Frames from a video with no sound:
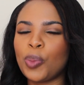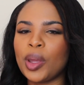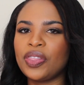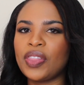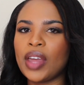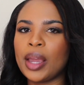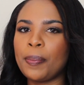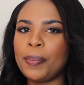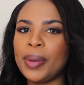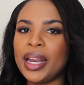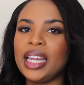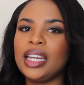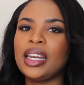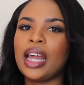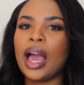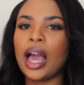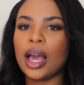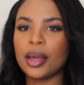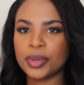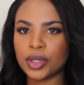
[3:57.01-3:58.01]
but they
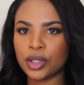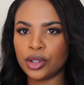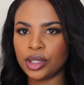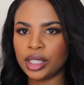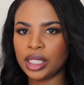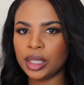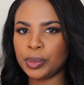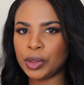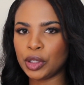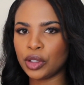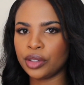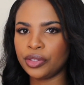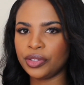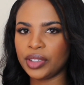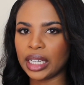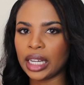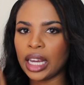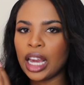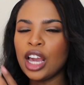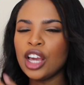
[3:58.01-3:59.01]
blend absolutely
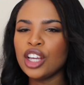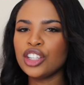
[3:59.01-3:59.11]
beautifully.